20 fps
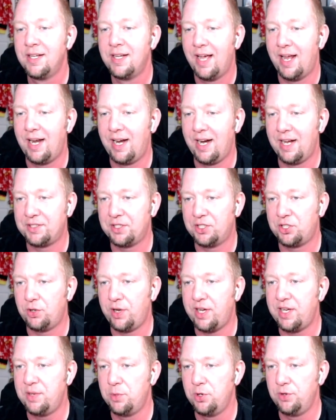And I got the
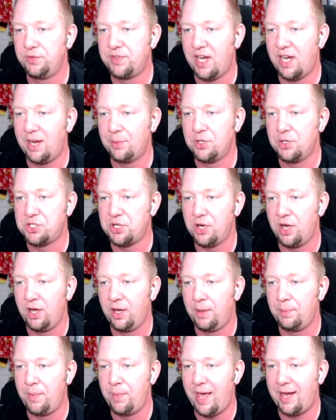green move damage
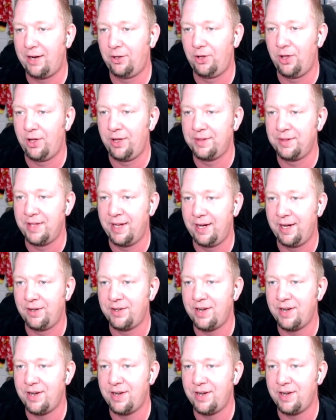uh, medal on there.